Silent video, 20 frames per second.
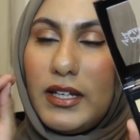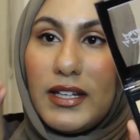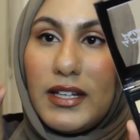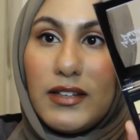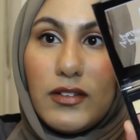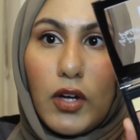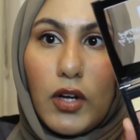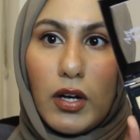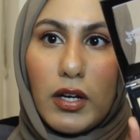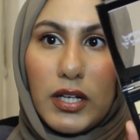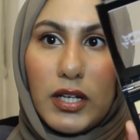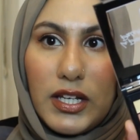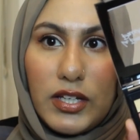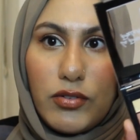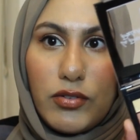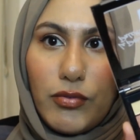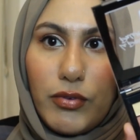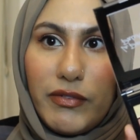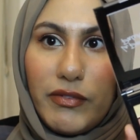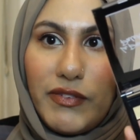It's got
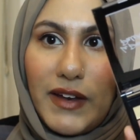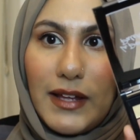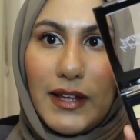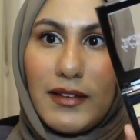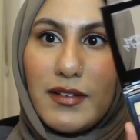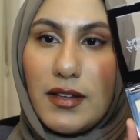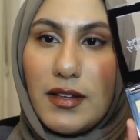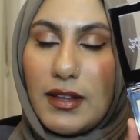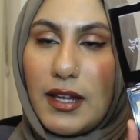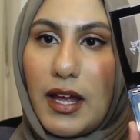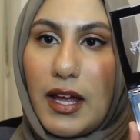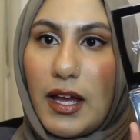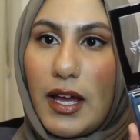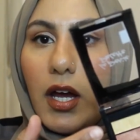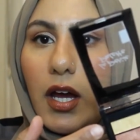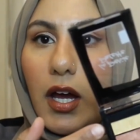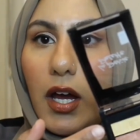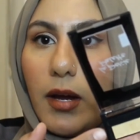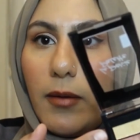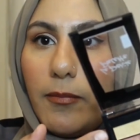glitter reflex in there,
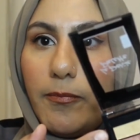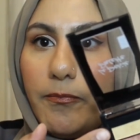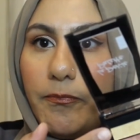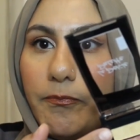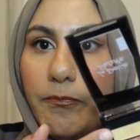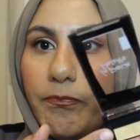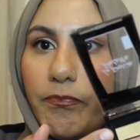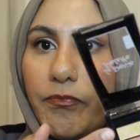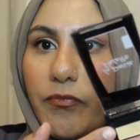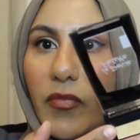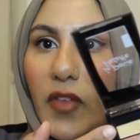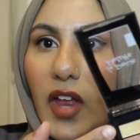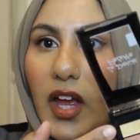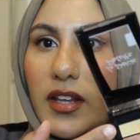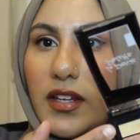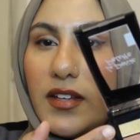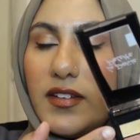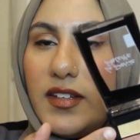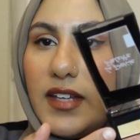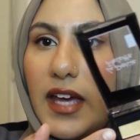and
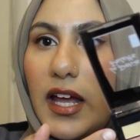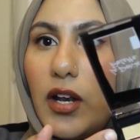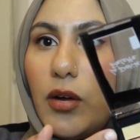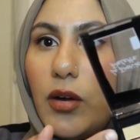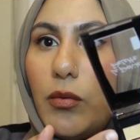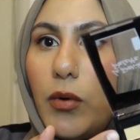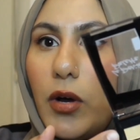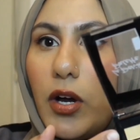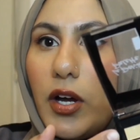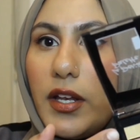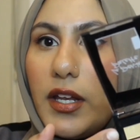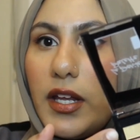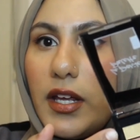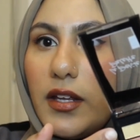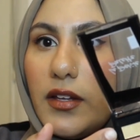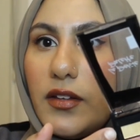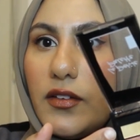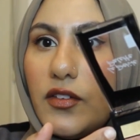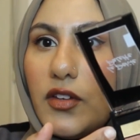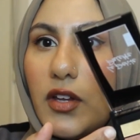this yellow one
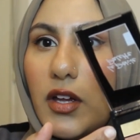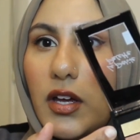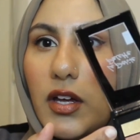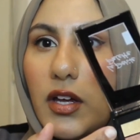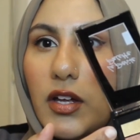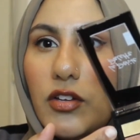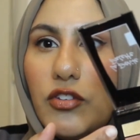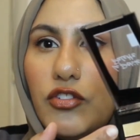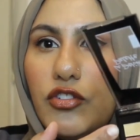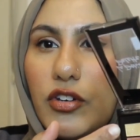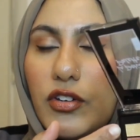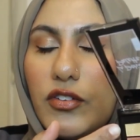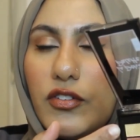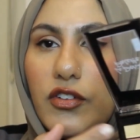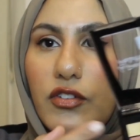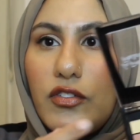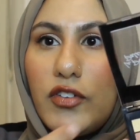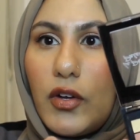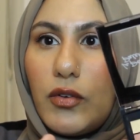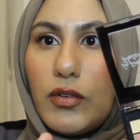is just
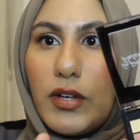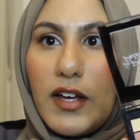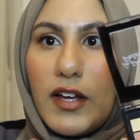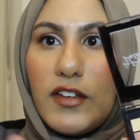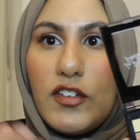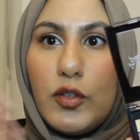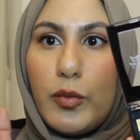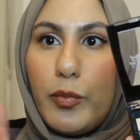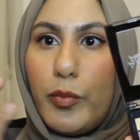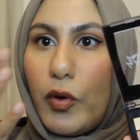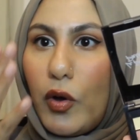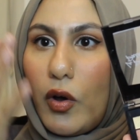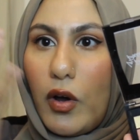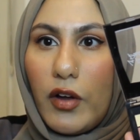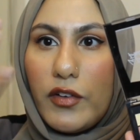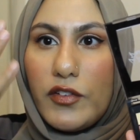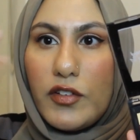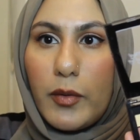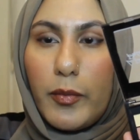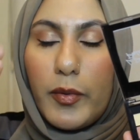so nice to put
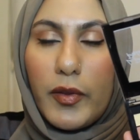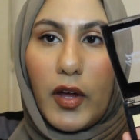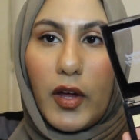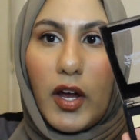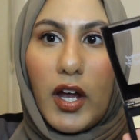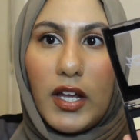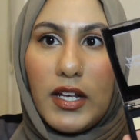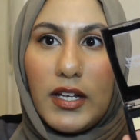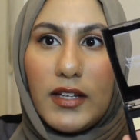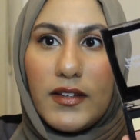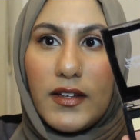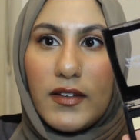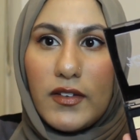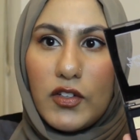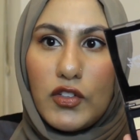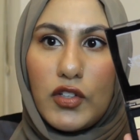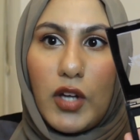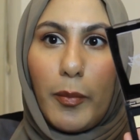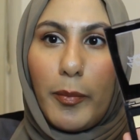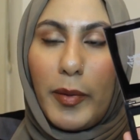on top of the eyelids as a
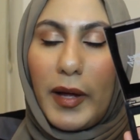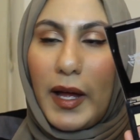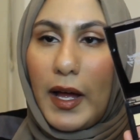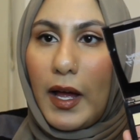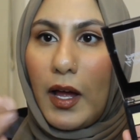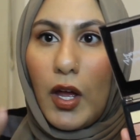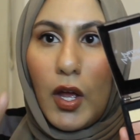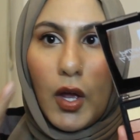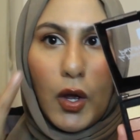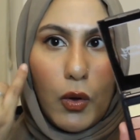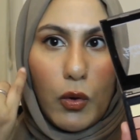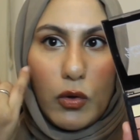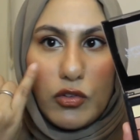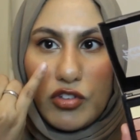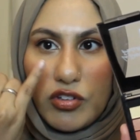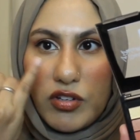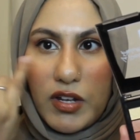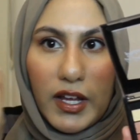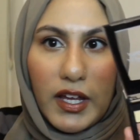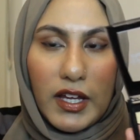topper, or
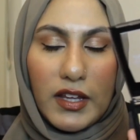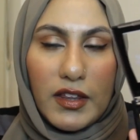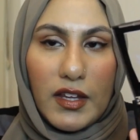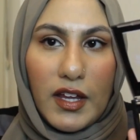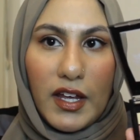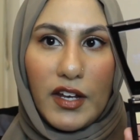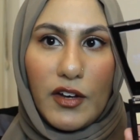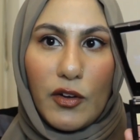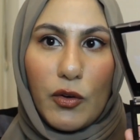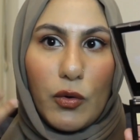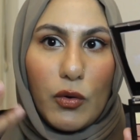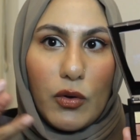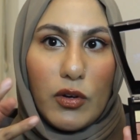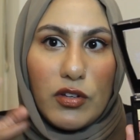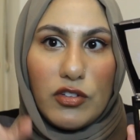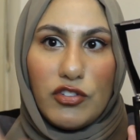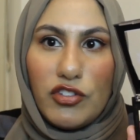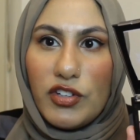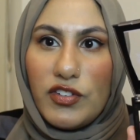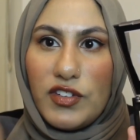just like in the inner corners,
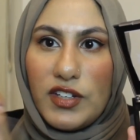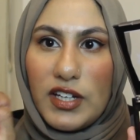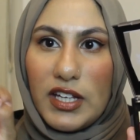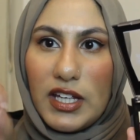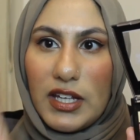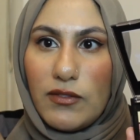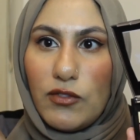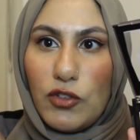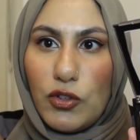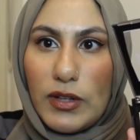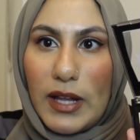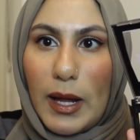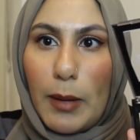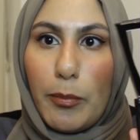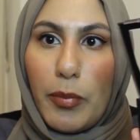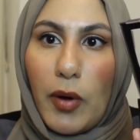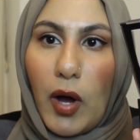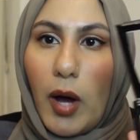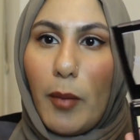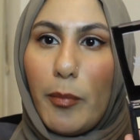just to give you that
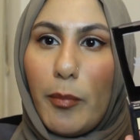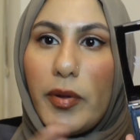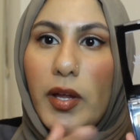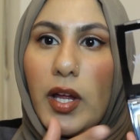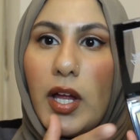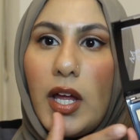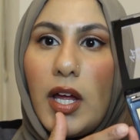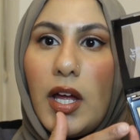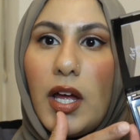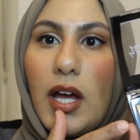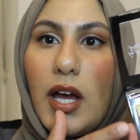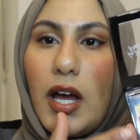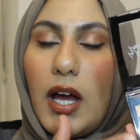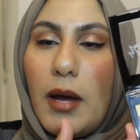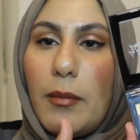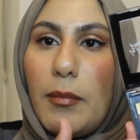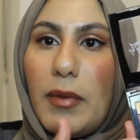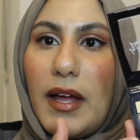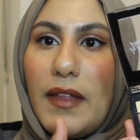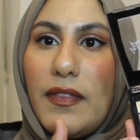pop.
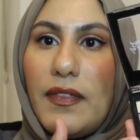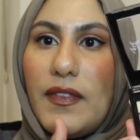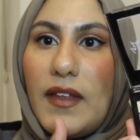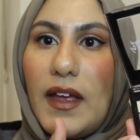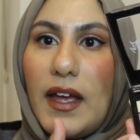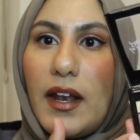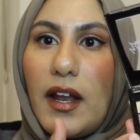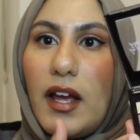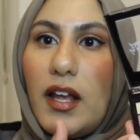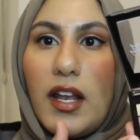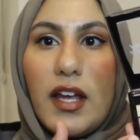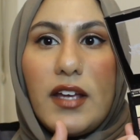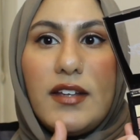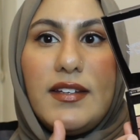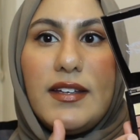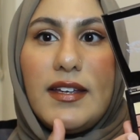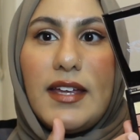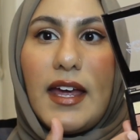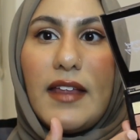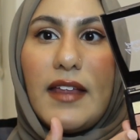And then I like to
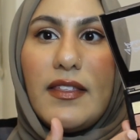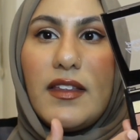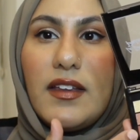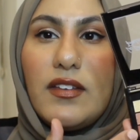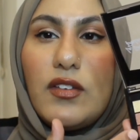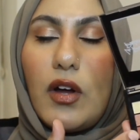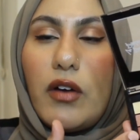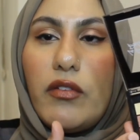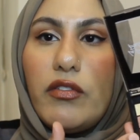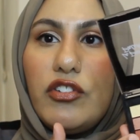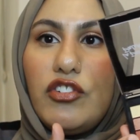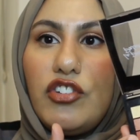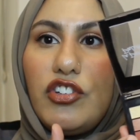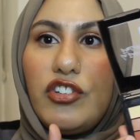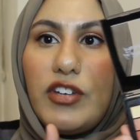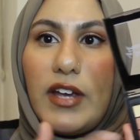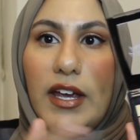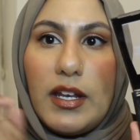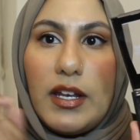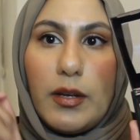get this orangey
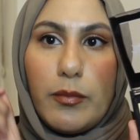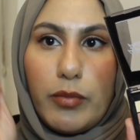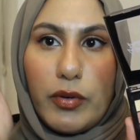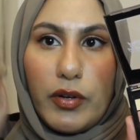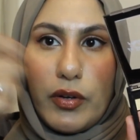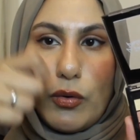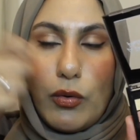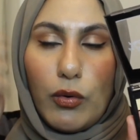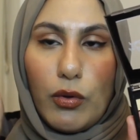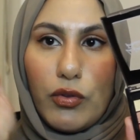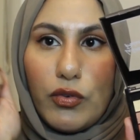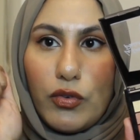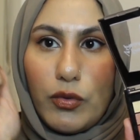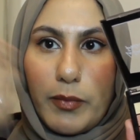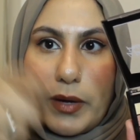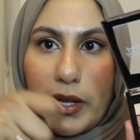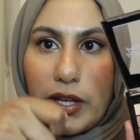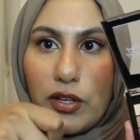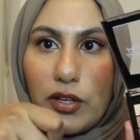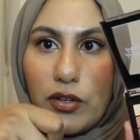shade and put it all through
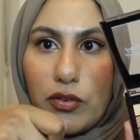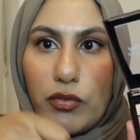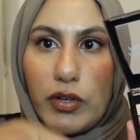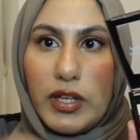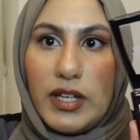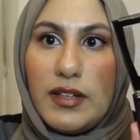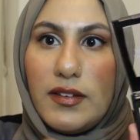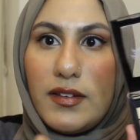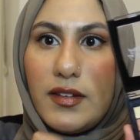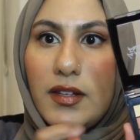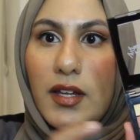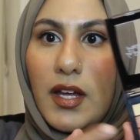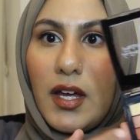my crease.